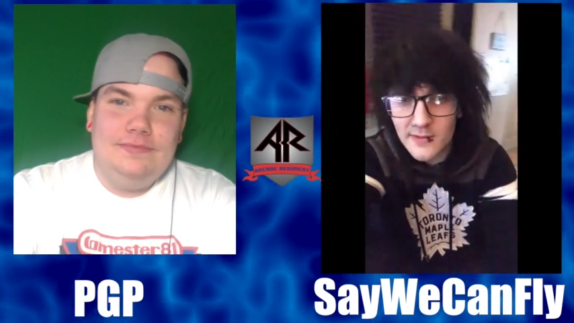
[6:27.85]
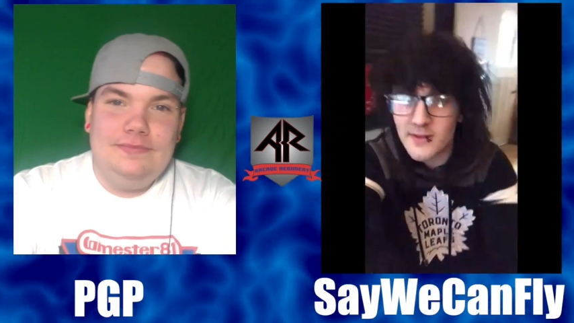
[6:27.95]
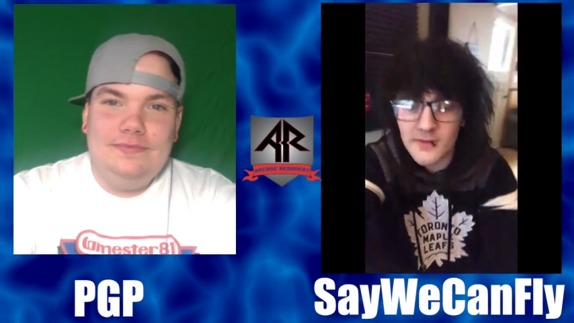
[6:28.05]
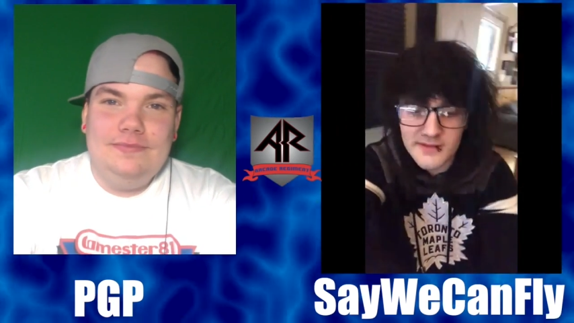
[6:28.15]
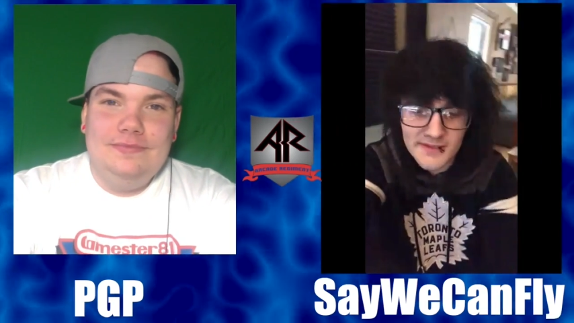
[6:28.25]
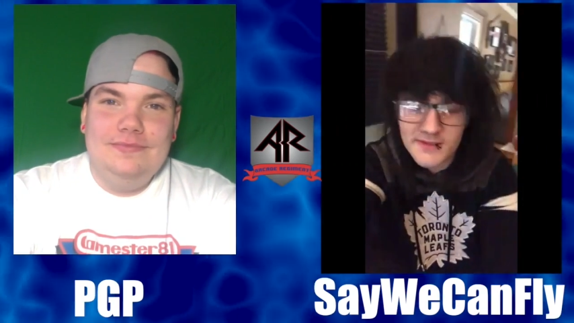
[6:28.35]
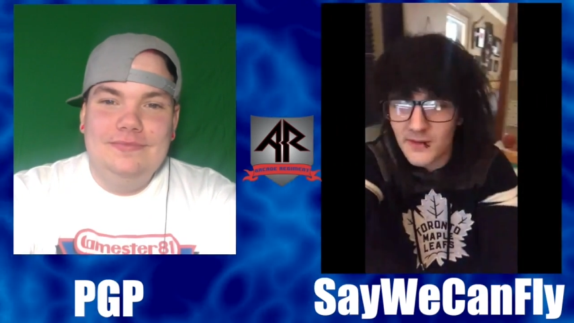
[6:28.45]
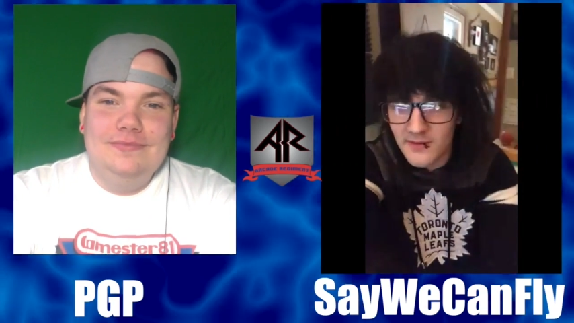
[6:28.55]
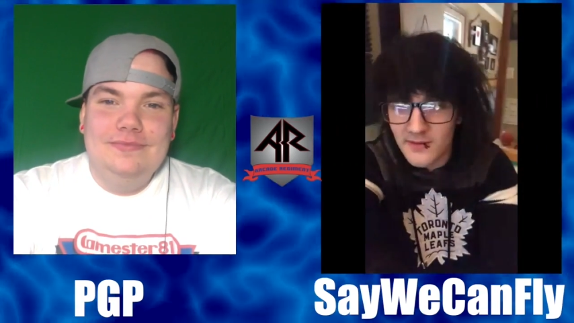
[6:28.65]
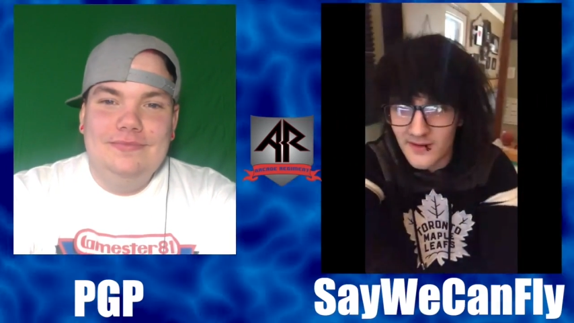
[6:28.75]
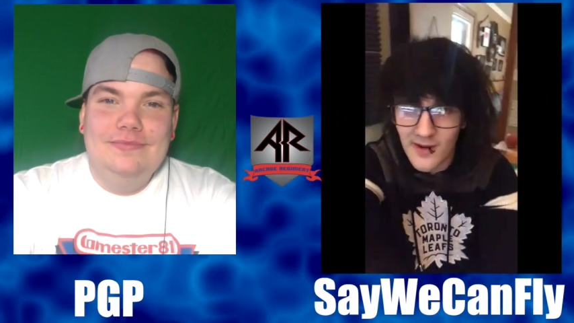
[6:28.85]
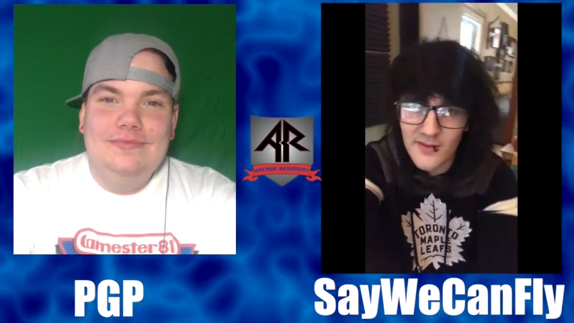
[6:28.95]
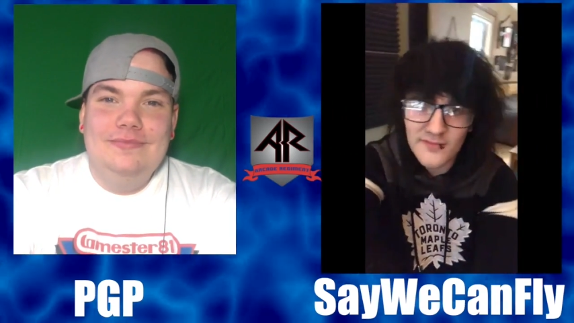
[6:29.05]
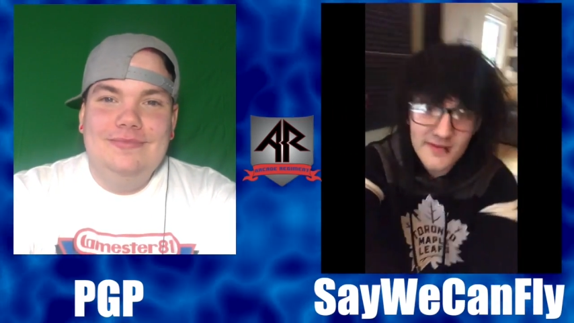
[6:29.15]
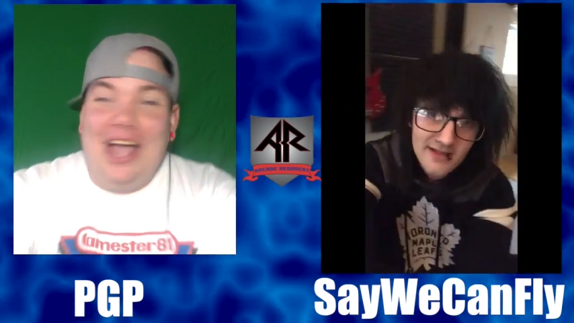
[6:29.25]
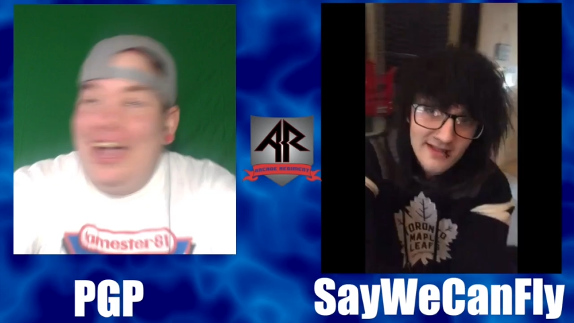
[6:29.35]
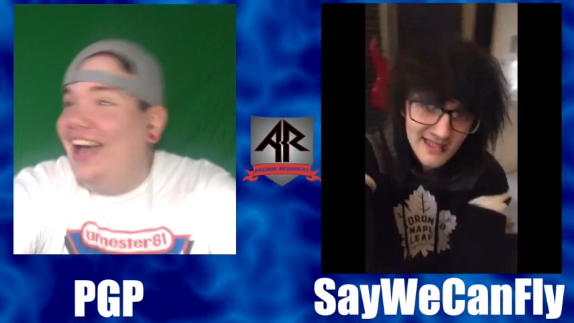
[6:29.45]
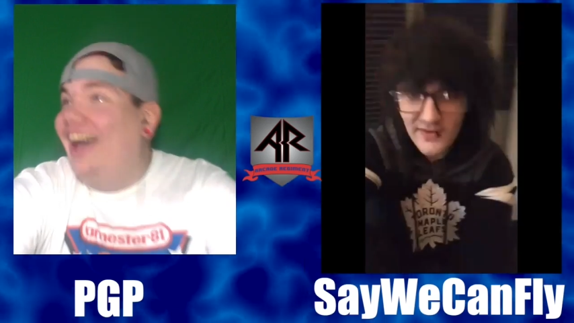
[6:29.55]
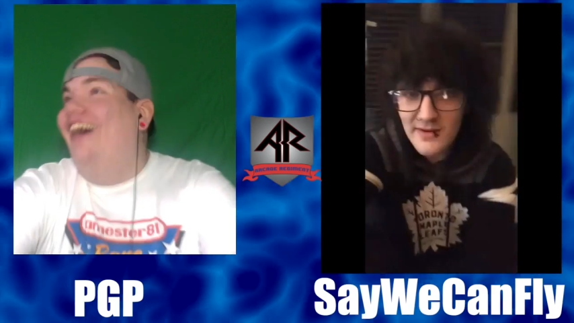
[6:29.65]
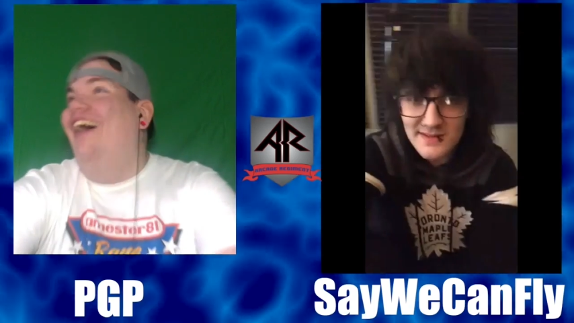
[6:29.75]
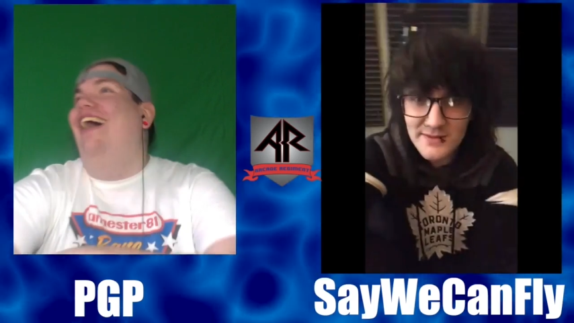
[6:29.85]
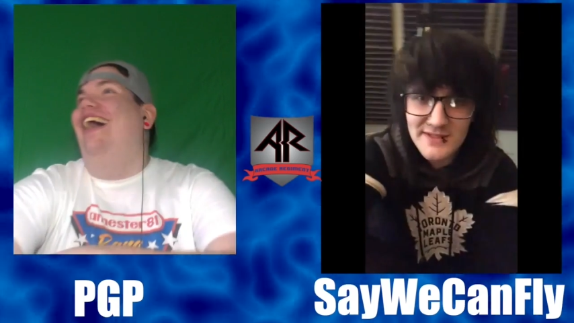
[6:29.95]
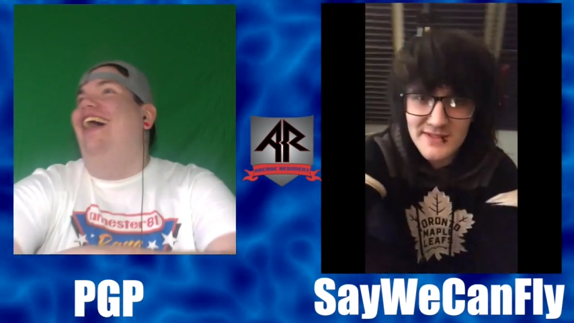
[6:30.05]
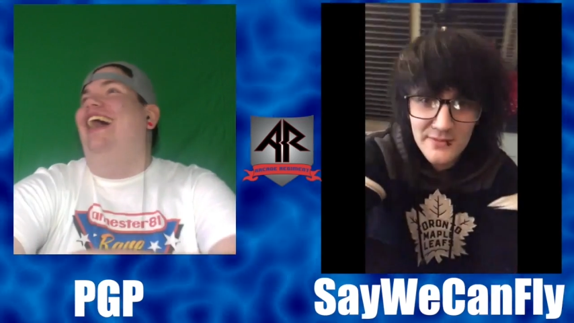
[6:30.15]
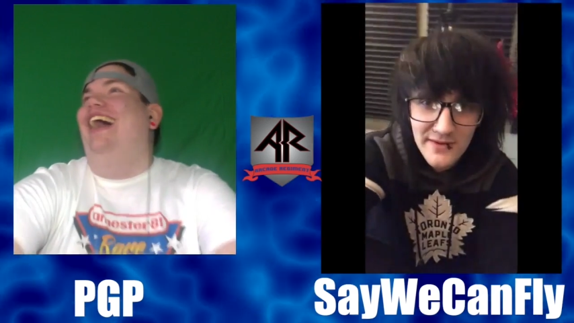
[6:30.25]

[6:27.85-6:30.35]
Speaker 1: I would literally just turn it off. Like if I